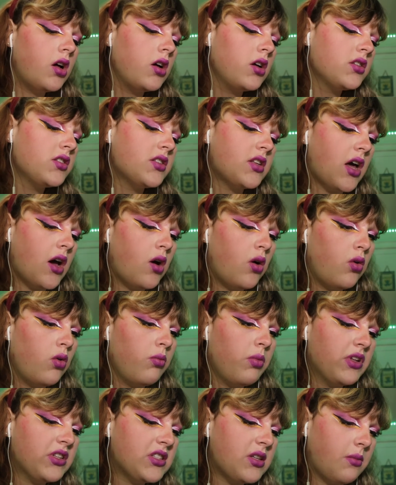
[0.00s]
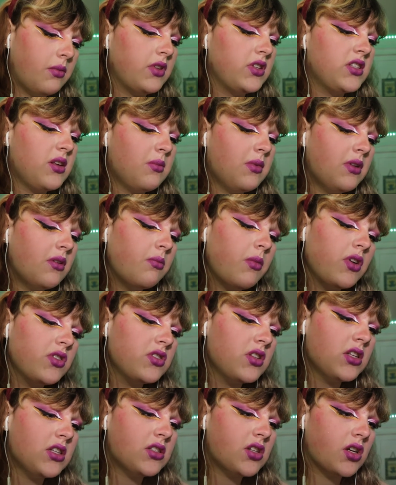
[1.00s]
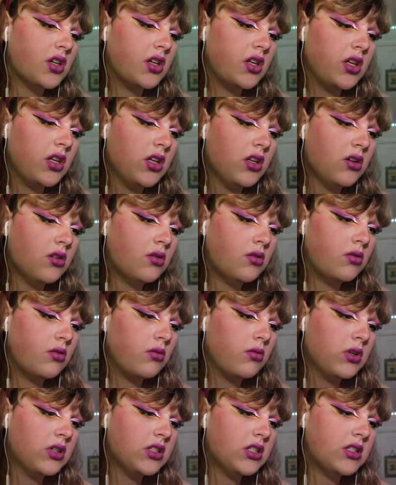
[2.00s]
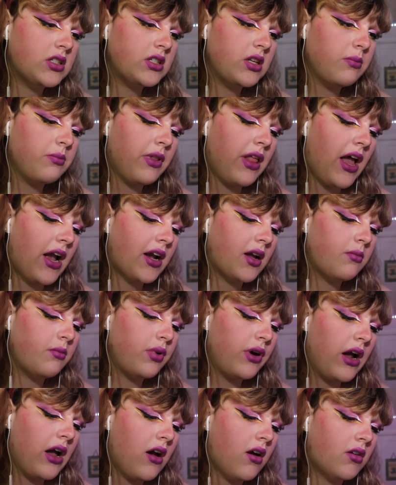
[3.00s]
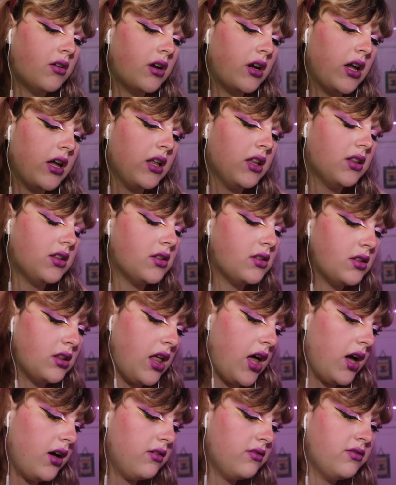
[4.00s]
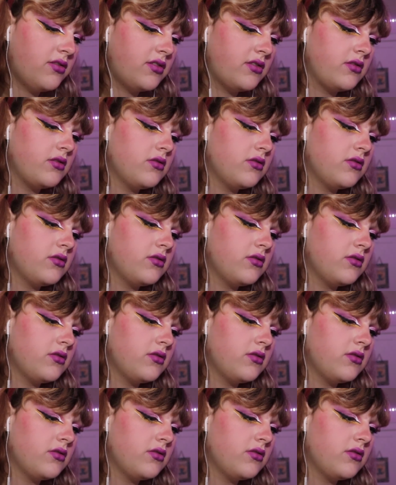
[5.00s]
so, but some some of most of these are cute. What does this? Black and Proud. Okay, love.